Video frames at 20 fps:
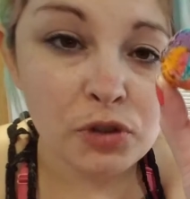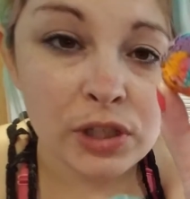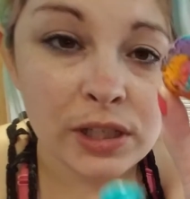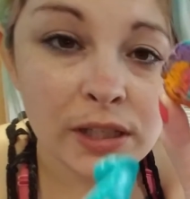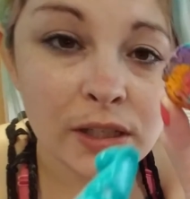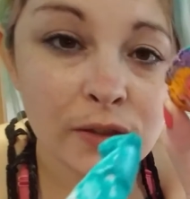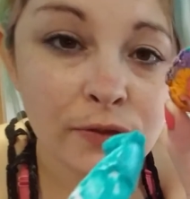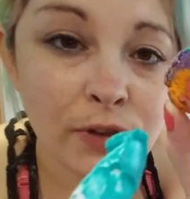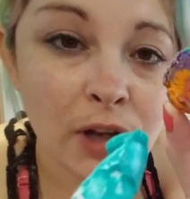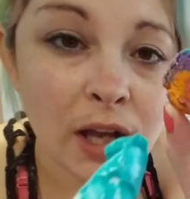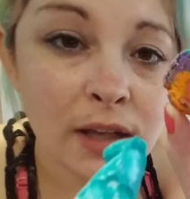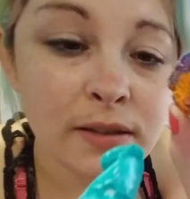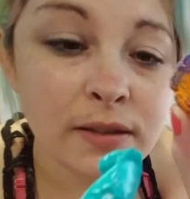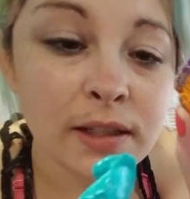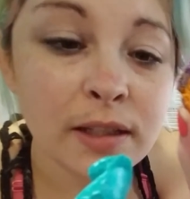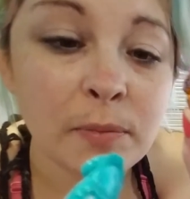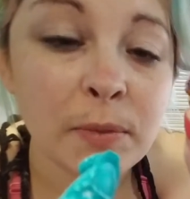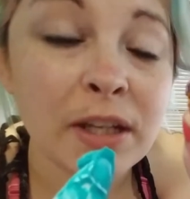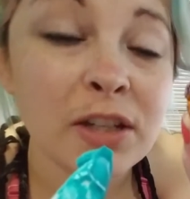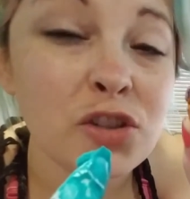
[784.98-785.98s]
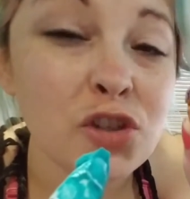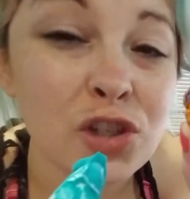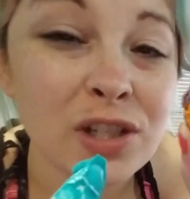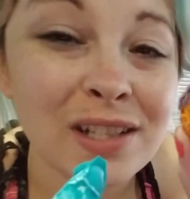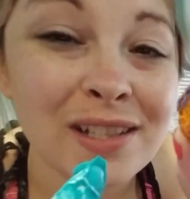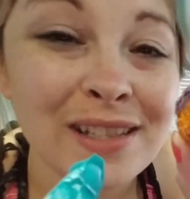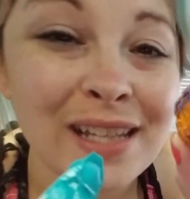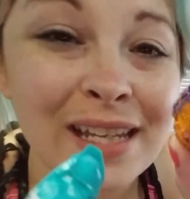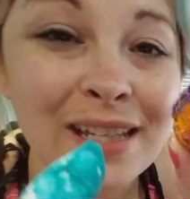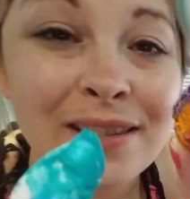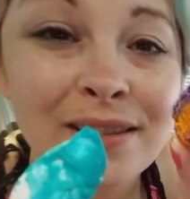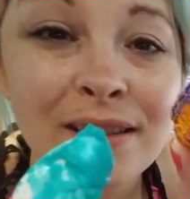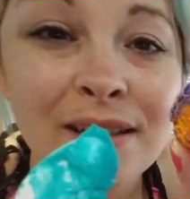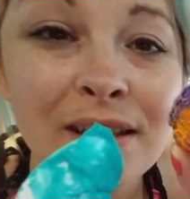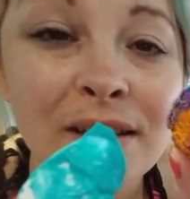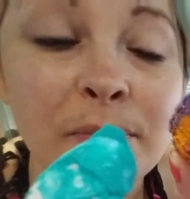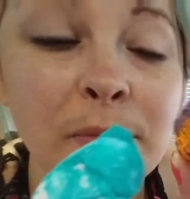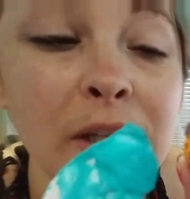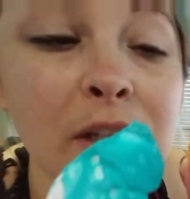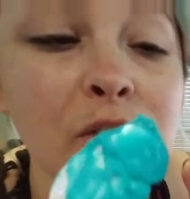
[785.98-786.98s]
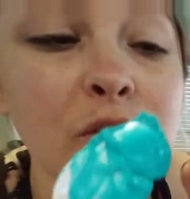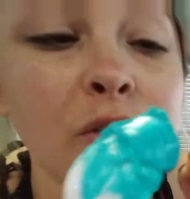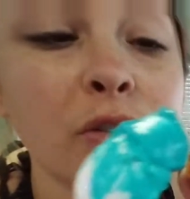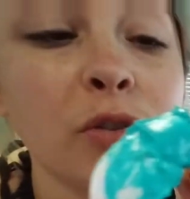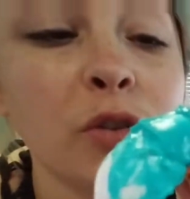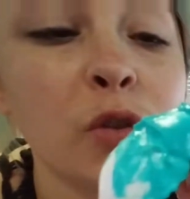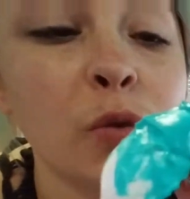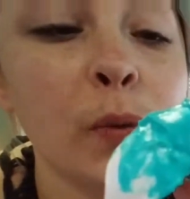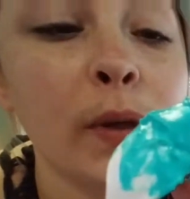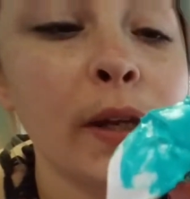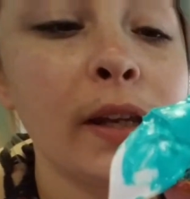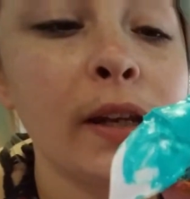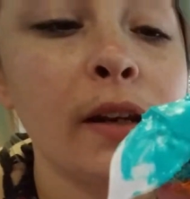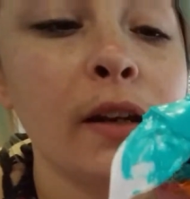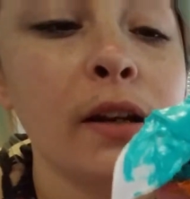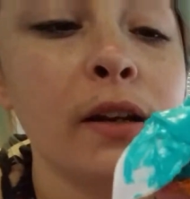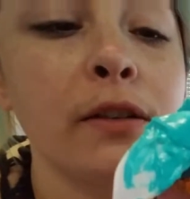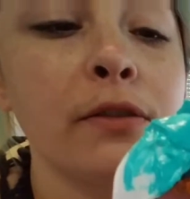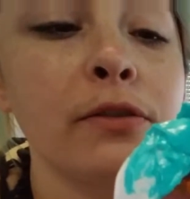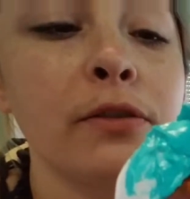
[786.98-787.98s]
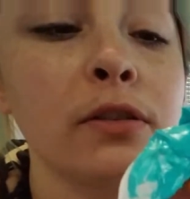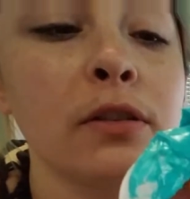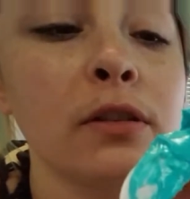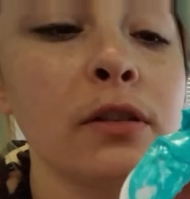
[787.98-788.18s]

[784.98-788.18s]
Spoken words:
cheese frosting. Make sure to taste it. Make sure it's sweet enough.